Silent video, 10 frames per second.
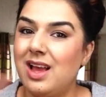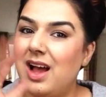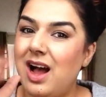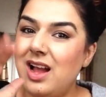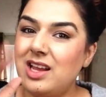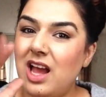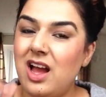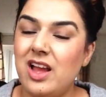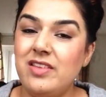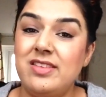Hi
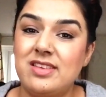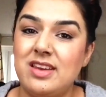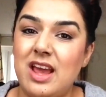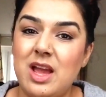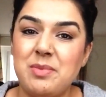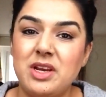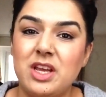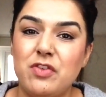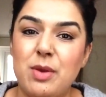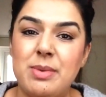guys, today I'm going to
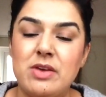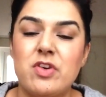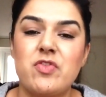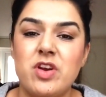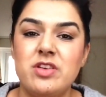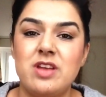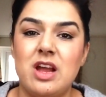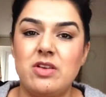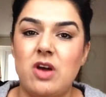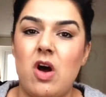give you a bit of a
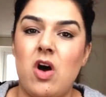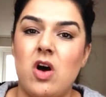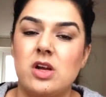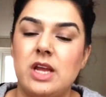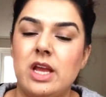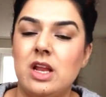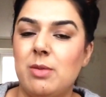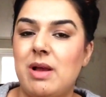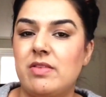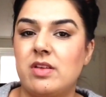rundown on
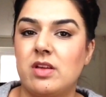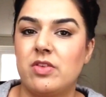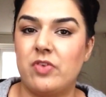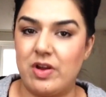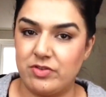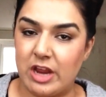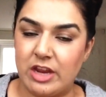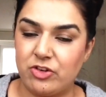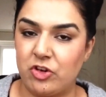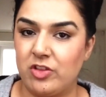Illamasqua's
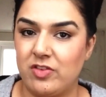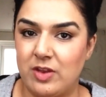foundations.